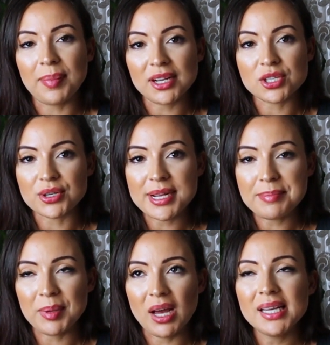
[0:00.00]

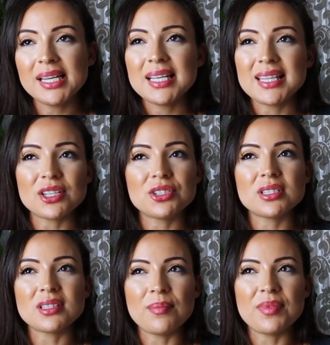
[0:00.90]
battery, but that's
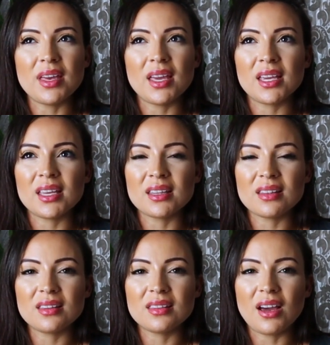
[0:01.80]
just something
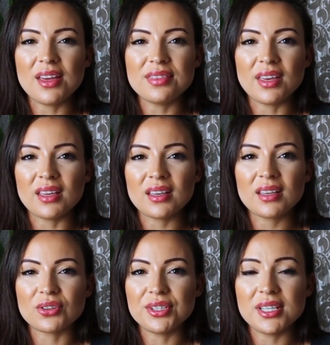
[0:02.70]
that I think, sorry,